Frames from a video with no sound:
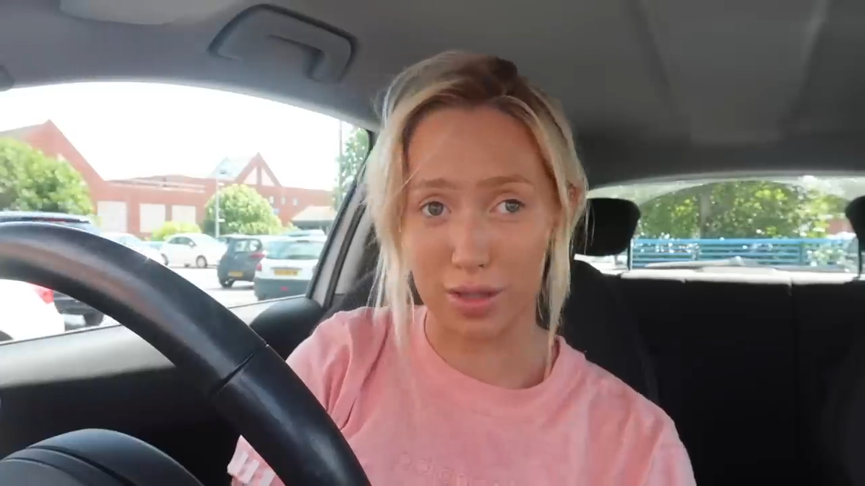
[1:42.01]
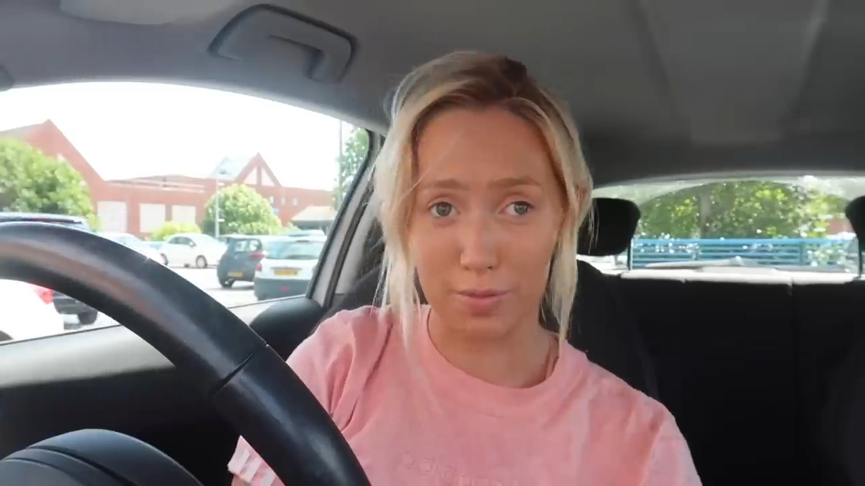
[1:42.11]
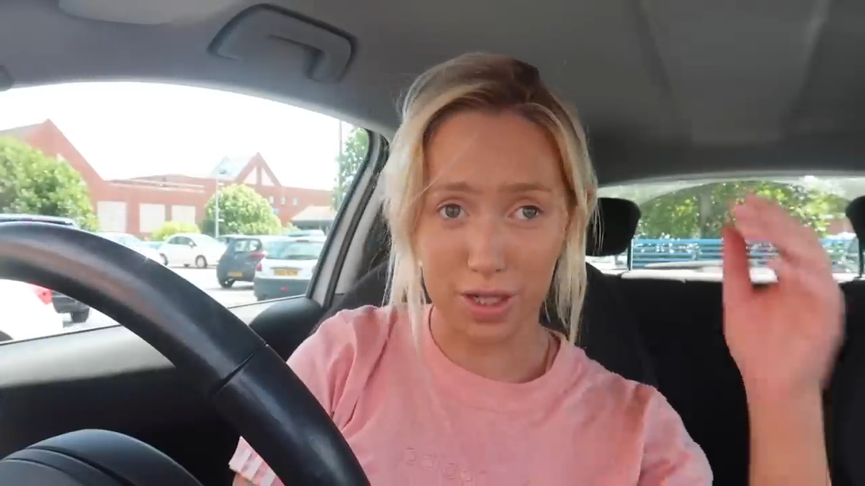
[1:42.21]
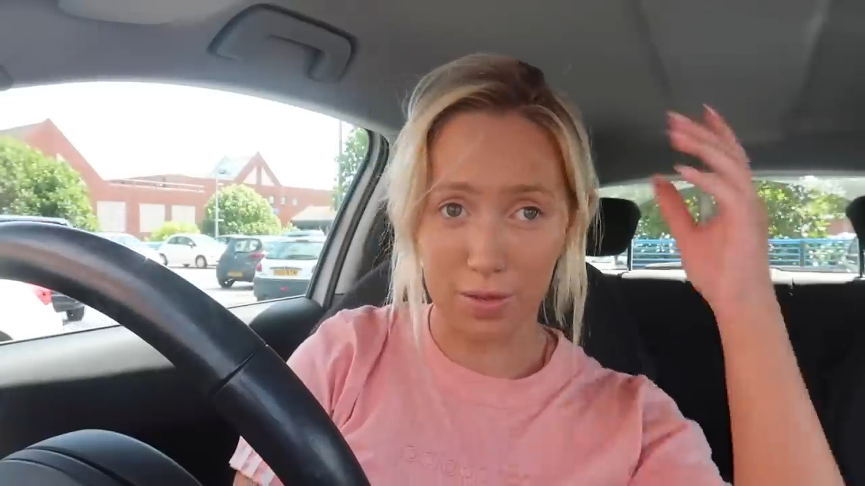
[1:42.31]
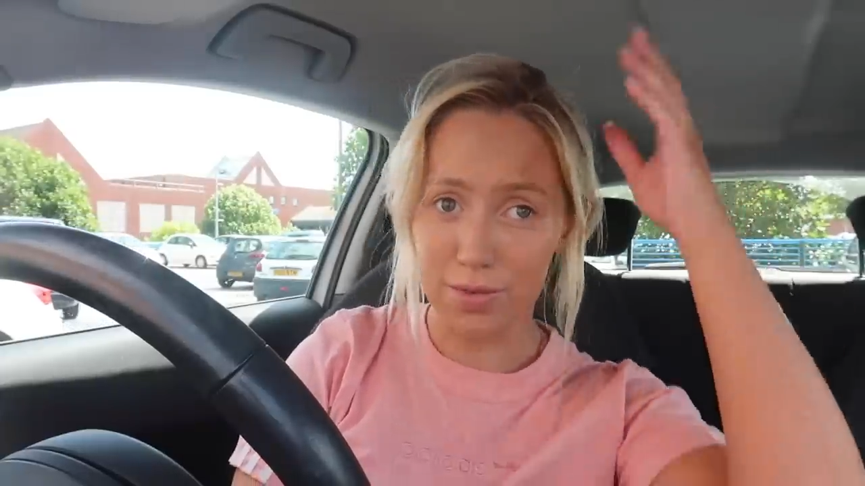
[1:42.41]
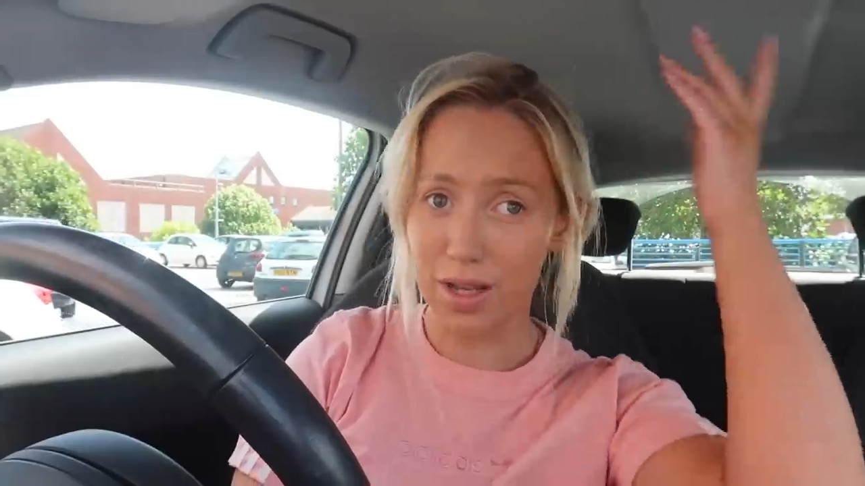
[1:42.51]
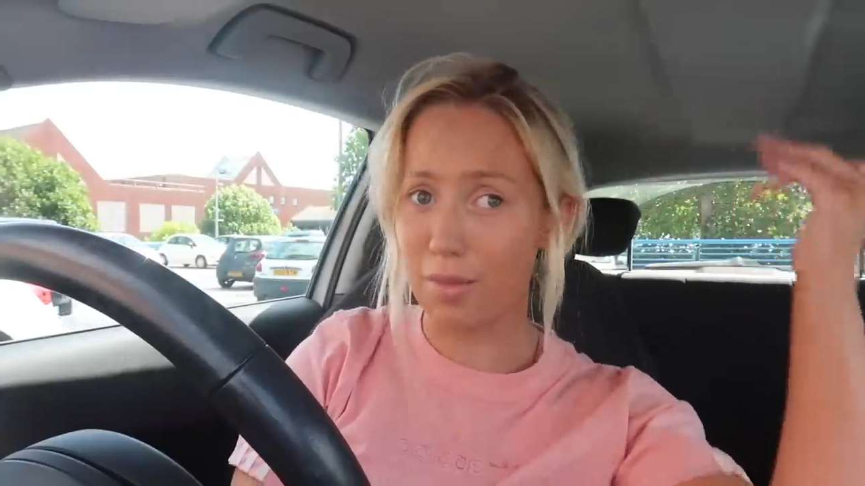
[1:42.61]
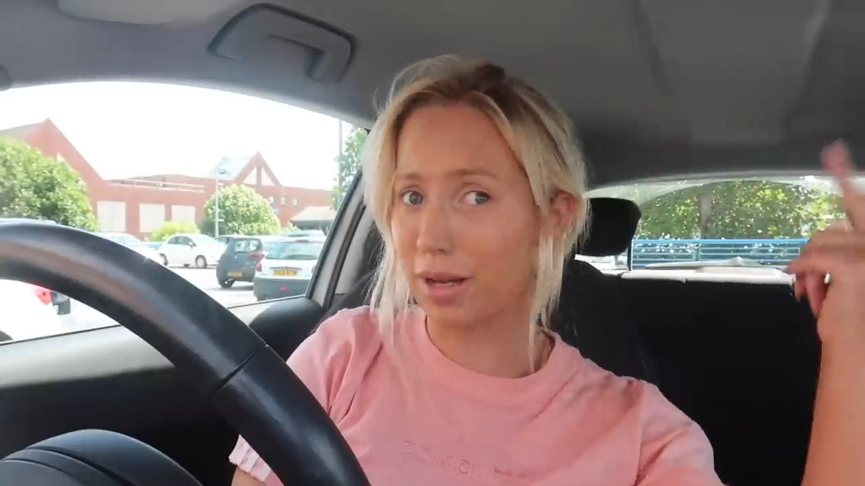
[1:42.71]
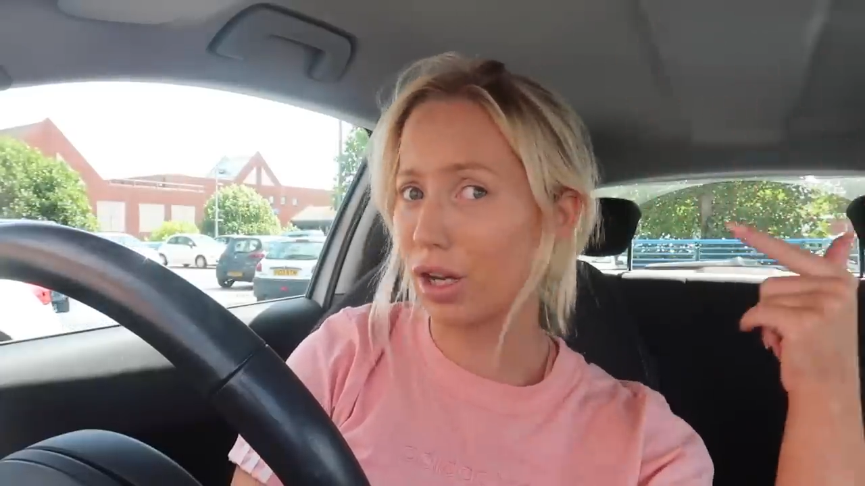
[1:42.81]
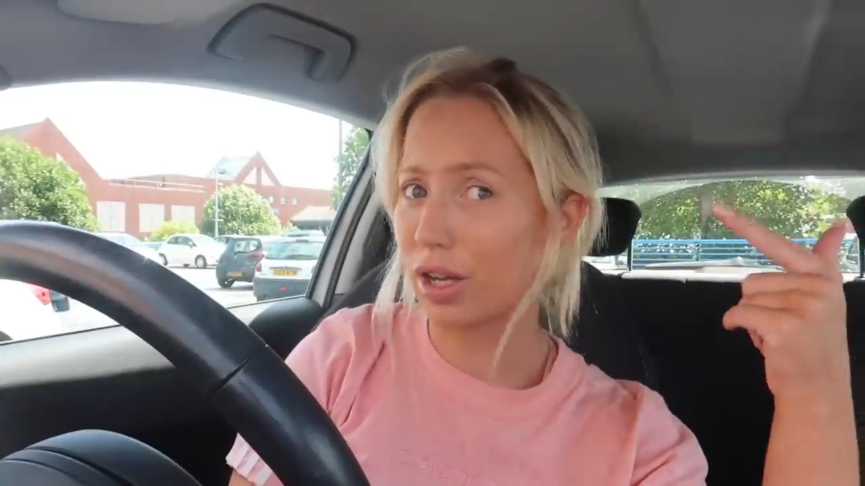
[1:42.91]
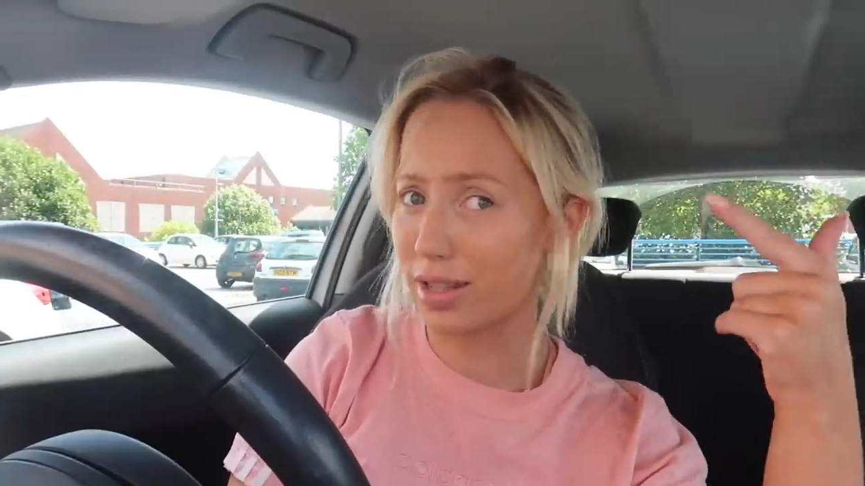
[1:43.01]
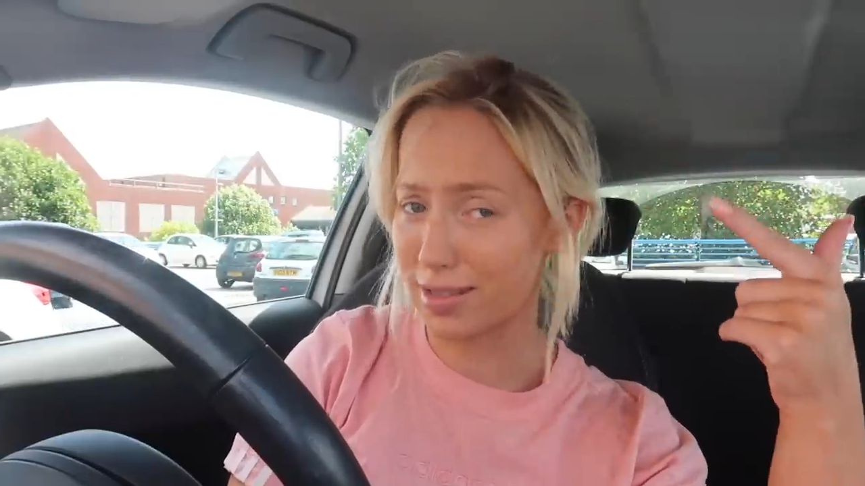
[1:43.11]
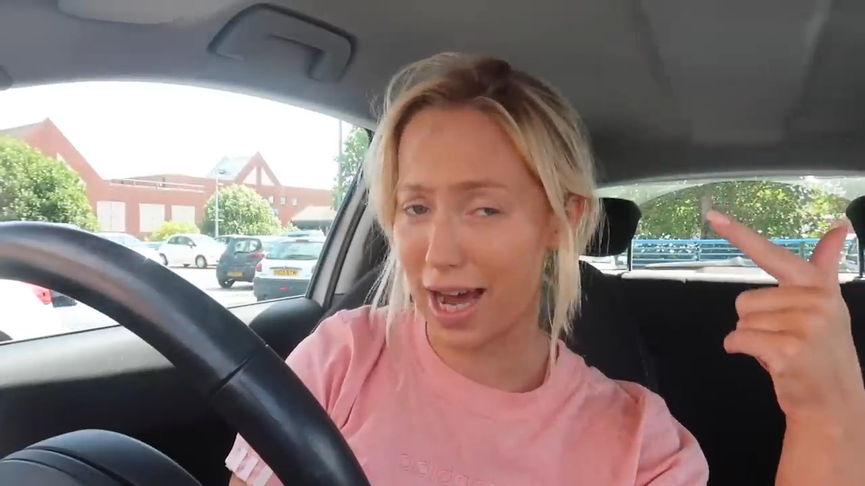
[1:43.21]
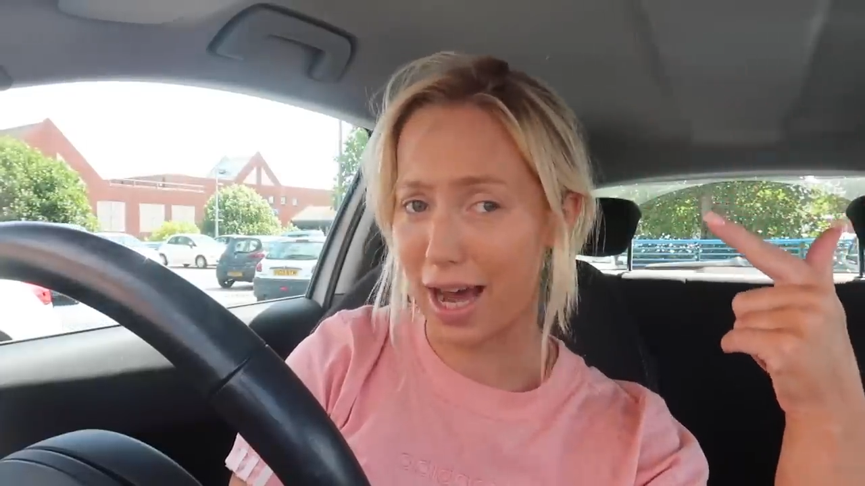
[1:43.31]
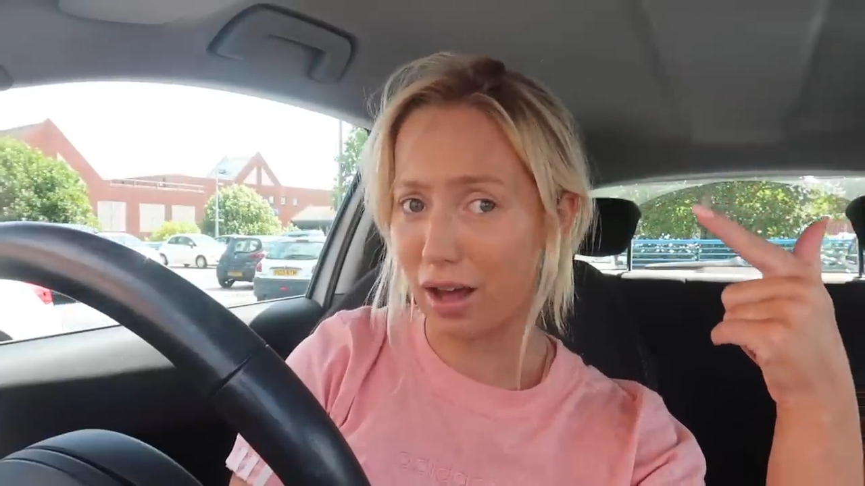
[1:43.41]
symptoms. I mean, look at this
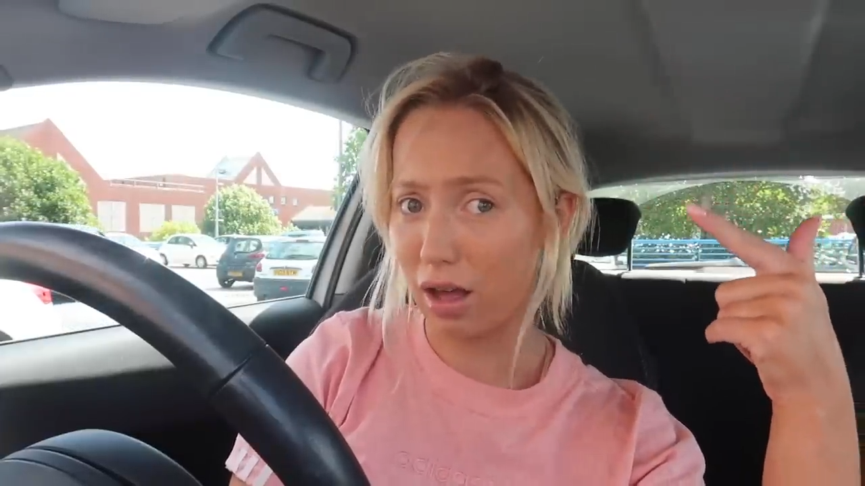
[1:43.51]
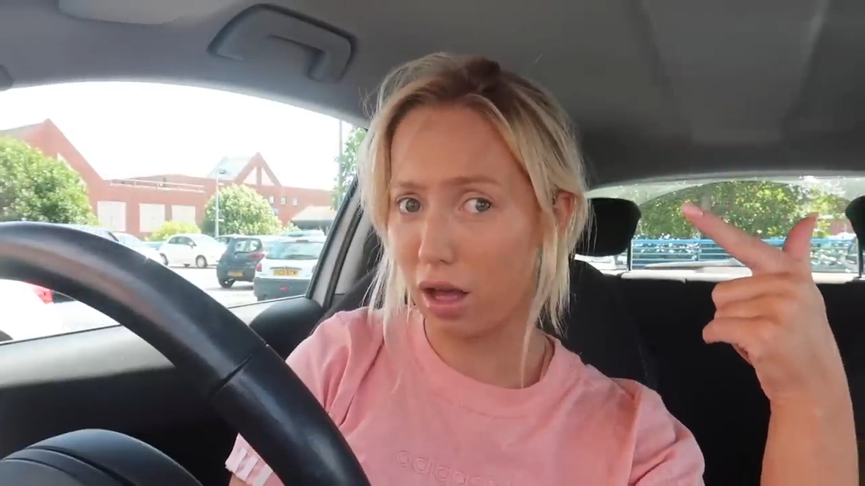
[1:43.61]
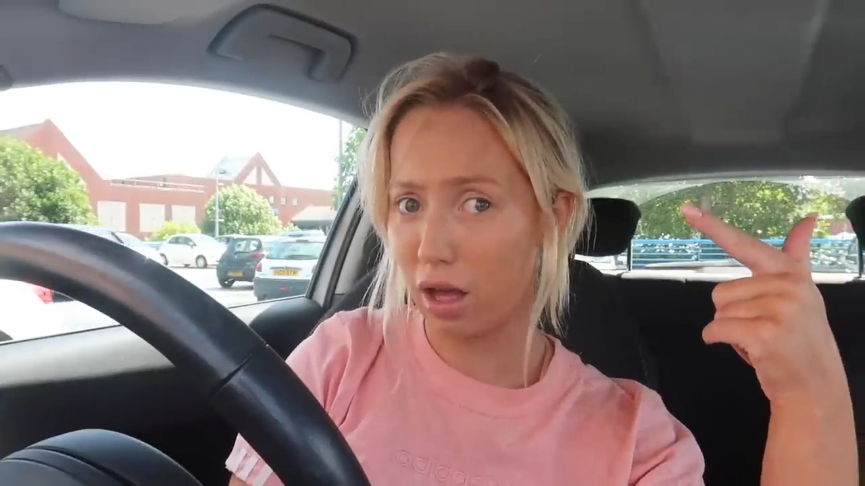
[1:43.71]
hair.